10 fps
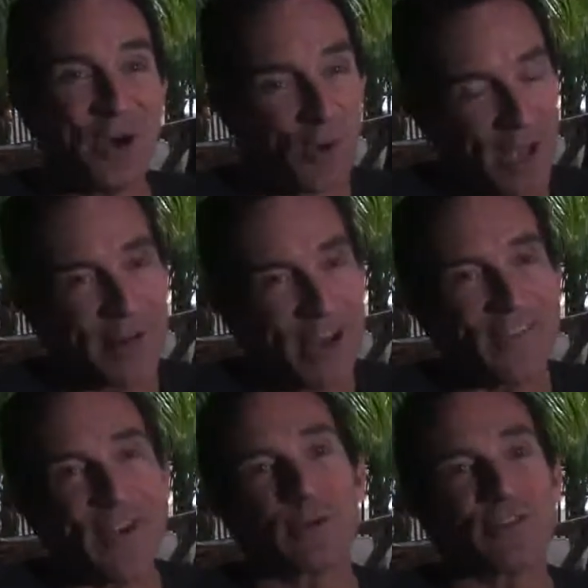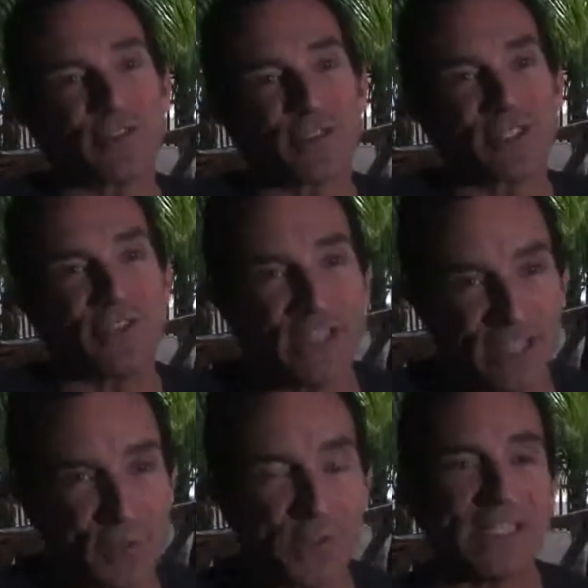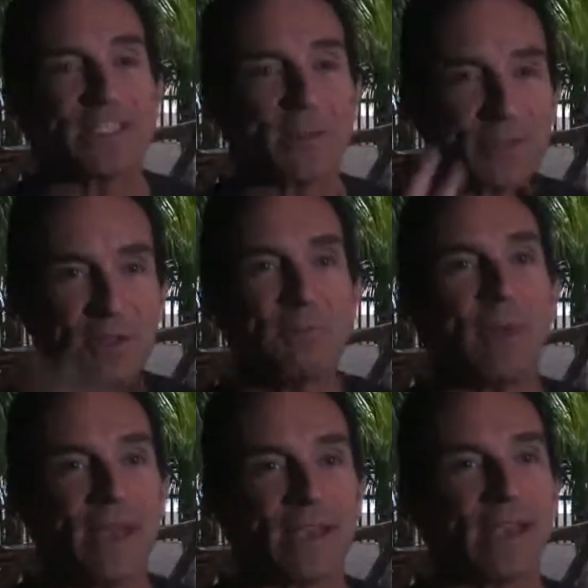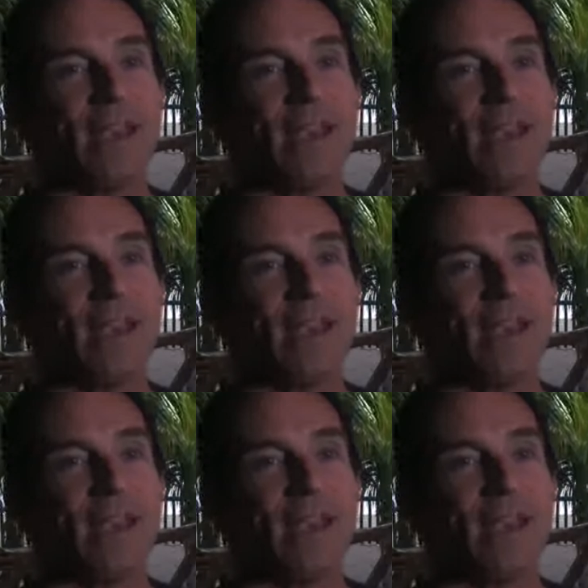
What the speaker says: We're coming off heroes versus villains. We need something big.